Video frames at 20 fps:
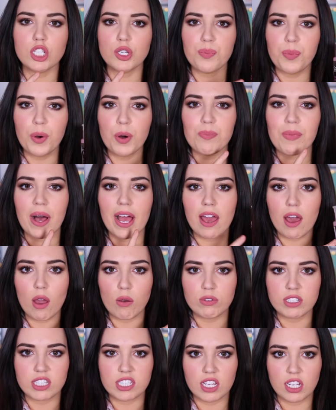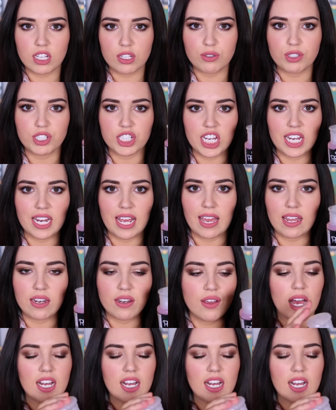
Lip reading: to put my own solution in.